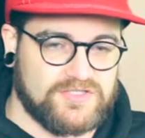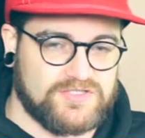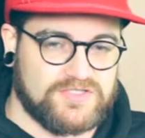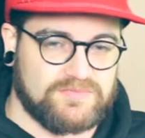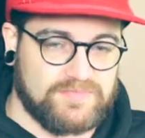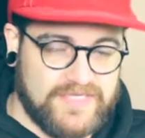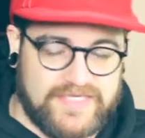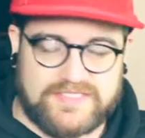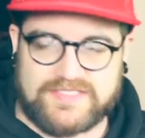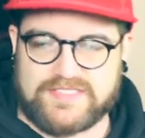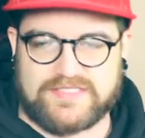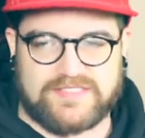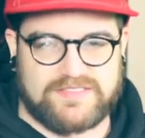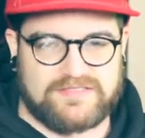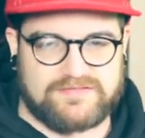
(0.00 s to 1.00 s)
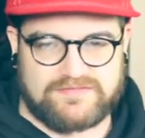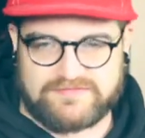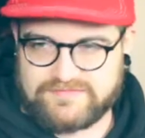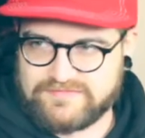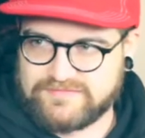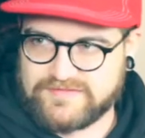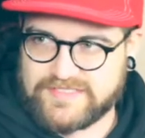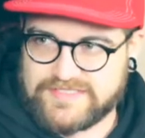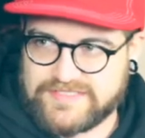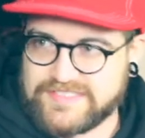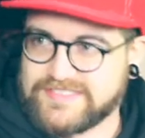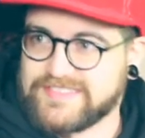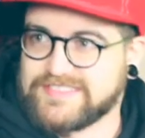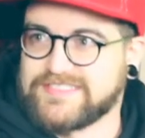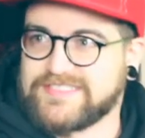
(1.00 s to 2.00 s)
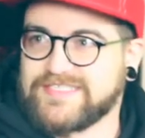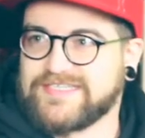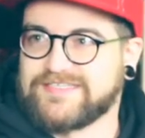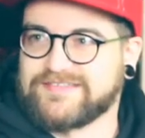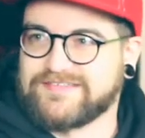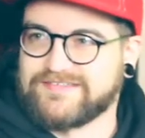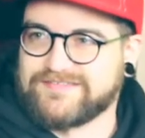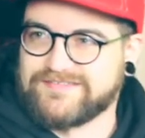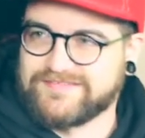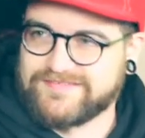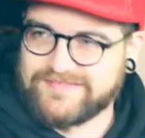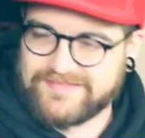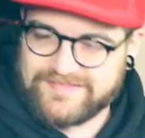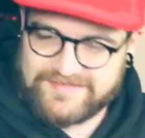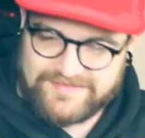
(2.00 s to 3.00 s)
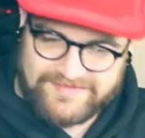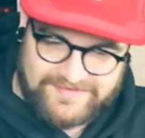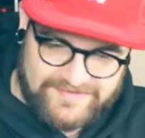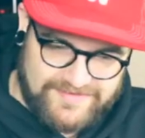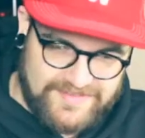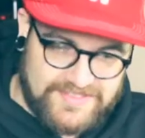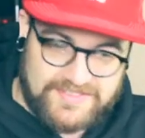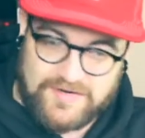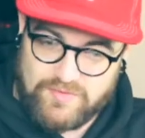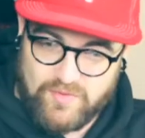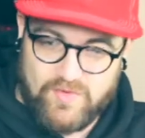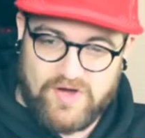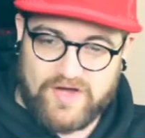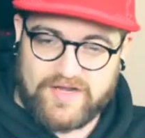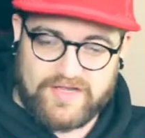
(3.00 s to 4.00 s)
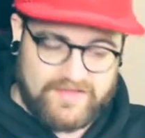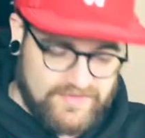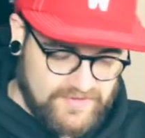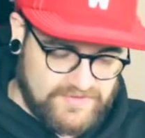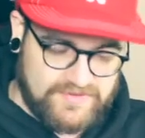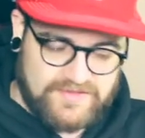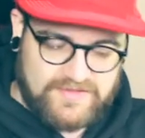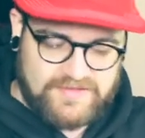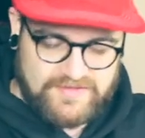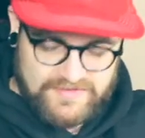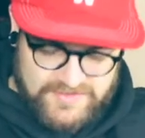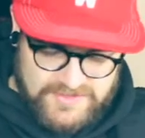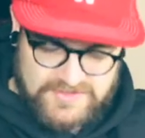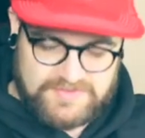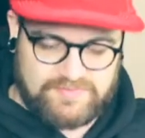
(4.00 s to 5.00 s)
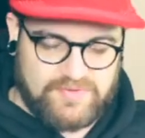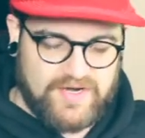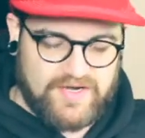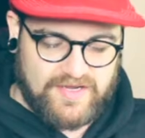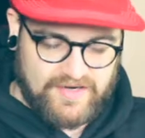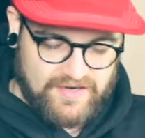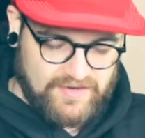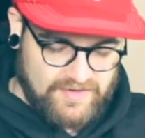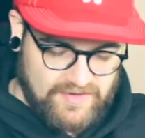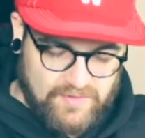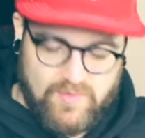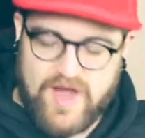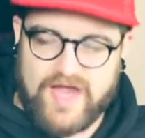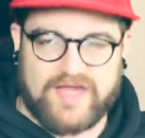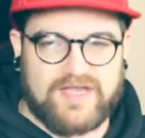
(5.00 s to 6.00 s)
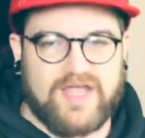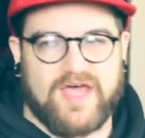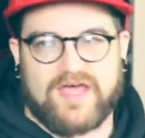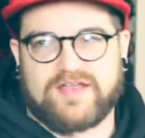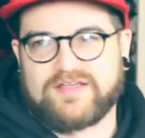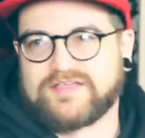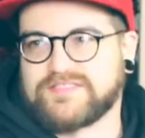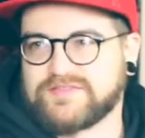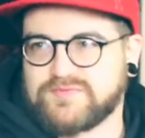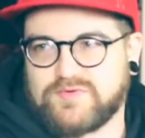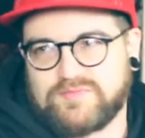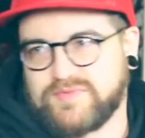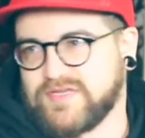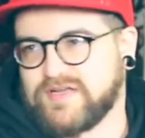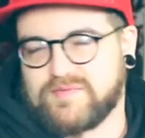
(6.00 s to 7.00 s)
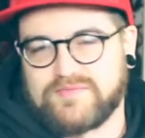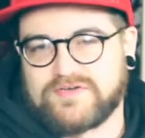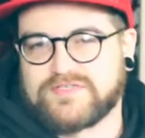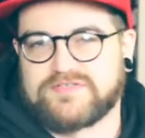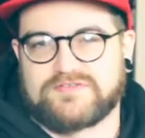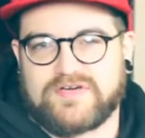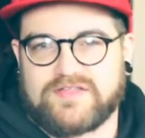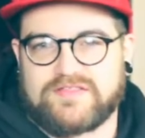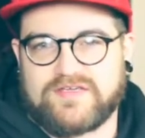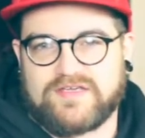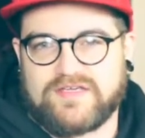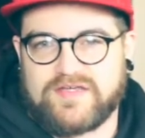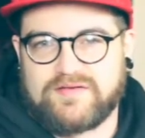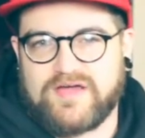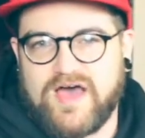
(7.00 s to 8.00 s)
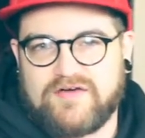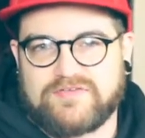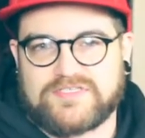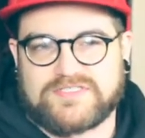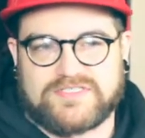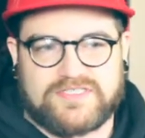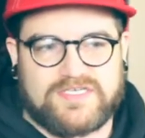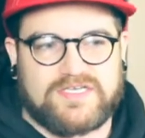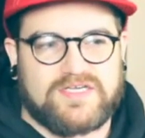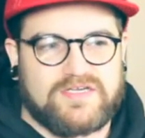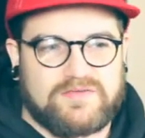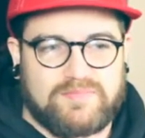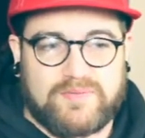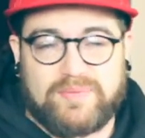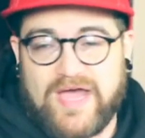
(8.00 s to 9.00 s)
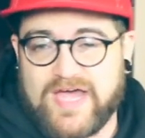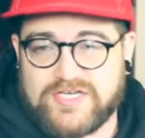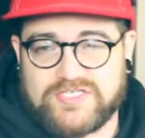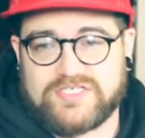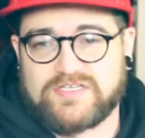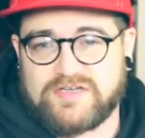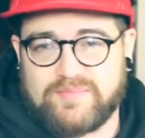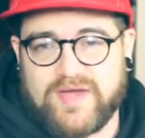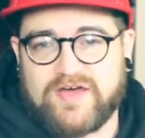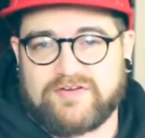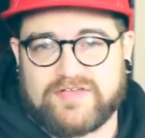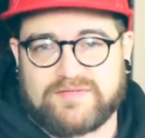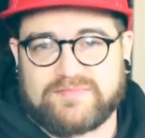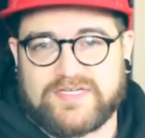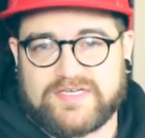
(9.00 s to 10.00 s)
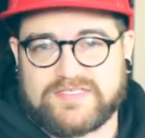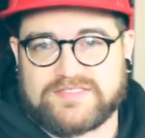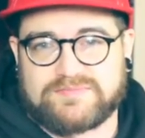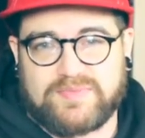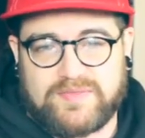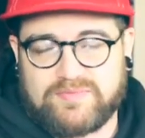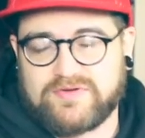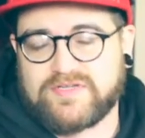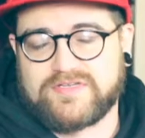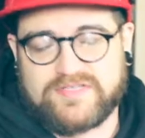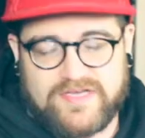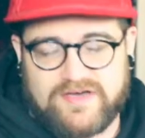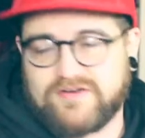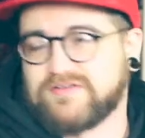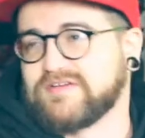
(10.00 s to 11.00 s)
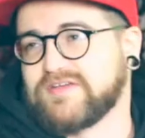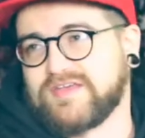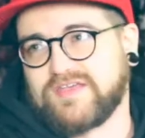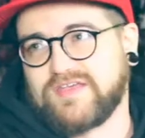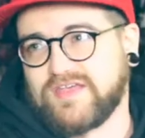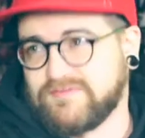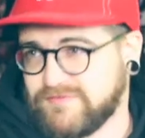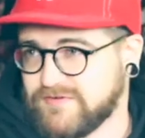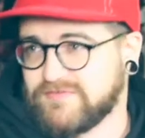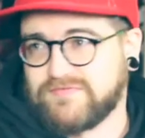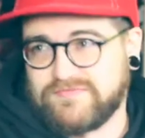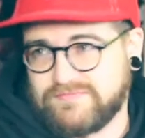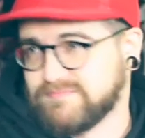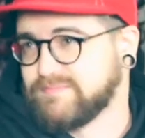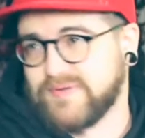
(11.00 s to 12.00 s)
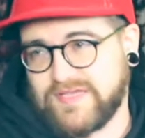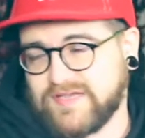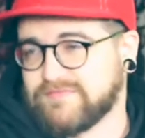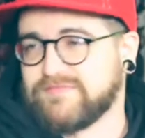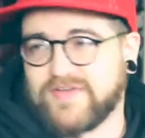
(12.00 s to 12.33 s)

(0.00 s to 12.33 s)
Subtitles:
just be consistent. Consistency is number 1, and then spreading a wide net would be number 2, I think. And obviously be passionate about it, because people can tell if you're being